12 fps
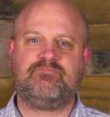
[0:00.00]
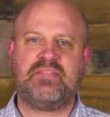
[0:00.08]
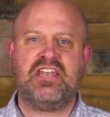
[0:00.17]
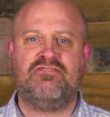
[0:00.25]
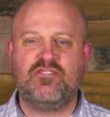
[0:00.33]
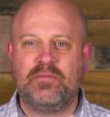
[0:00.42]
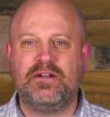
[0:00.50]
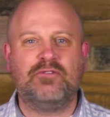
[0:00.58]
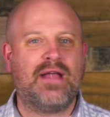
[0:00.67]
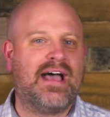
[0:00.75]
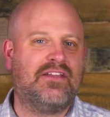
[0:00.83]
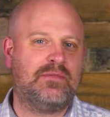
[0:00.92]
And if you've been
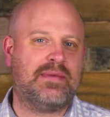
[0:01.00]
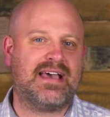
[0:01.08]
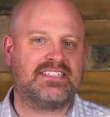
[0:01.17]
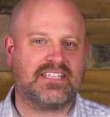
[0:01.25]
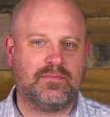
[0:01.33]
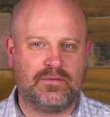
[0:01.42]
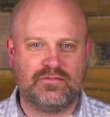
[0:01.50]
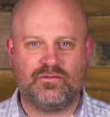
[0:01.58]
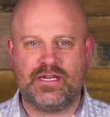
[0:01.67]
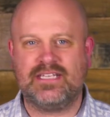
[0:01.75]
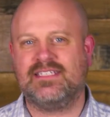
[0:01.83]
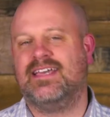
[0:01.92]
around the past couple of
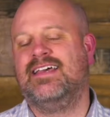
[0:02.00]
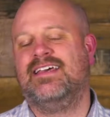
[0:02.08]
weeks,